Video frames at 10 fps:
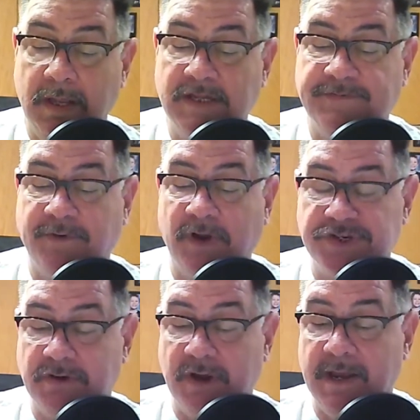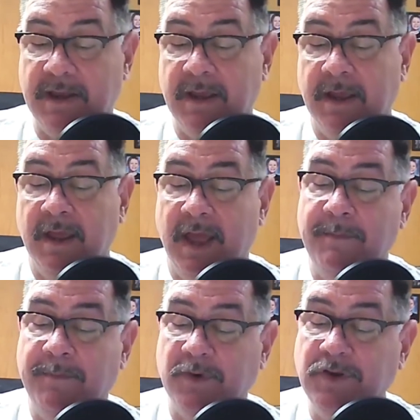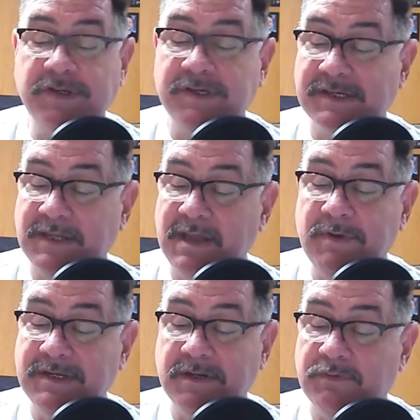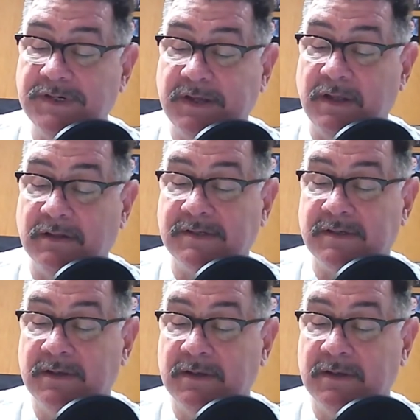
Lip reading: It's frustrating and produces limited results.